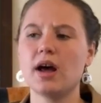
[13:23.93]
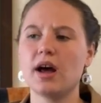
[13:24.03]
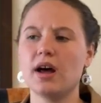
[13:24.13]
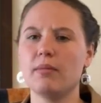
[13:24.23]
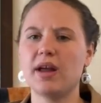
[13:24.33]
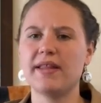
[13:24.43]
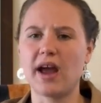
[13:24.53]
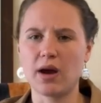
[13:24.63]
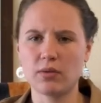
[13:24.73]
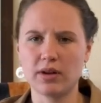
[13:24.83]
um, and
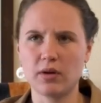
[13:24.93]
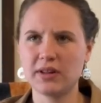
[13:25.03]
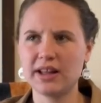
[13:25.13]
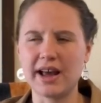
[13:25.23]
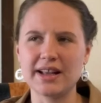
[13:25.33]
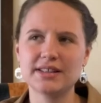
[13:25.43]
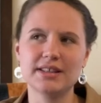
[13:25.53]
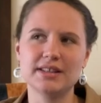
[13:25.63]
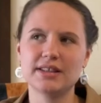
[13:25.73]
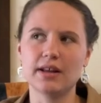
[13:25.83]
that would only
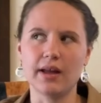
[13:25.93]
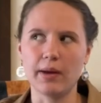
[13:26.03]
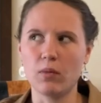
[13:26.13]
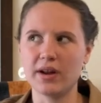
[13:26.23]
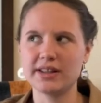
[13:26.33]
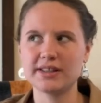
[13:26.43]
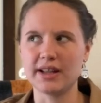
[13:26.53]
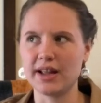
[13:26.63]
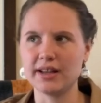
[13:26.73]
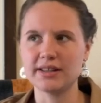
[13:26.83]
lasted till I want to
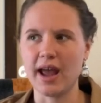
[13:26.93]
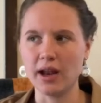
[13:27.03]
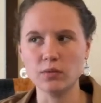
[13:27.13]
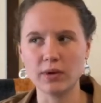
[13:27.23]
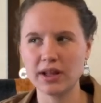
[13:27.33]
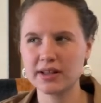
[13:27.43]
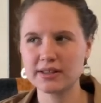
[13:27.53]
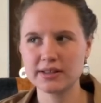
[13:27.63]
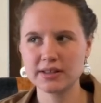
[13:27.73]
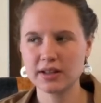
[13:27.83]
say ten
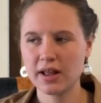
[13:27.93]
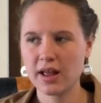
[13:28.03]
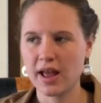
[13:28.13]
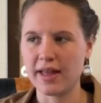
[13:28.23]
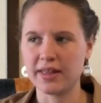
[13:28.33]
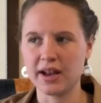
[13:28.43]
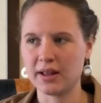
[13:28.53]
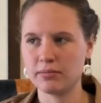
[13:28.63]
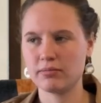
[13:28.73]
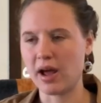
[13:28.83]
weeks, and then
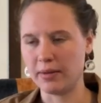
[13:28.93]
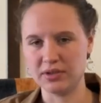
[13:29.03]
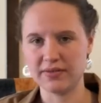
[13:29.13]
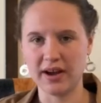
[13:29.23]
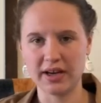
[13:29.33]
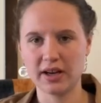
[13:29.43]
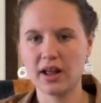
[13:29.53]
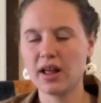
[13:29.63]
it I was fine.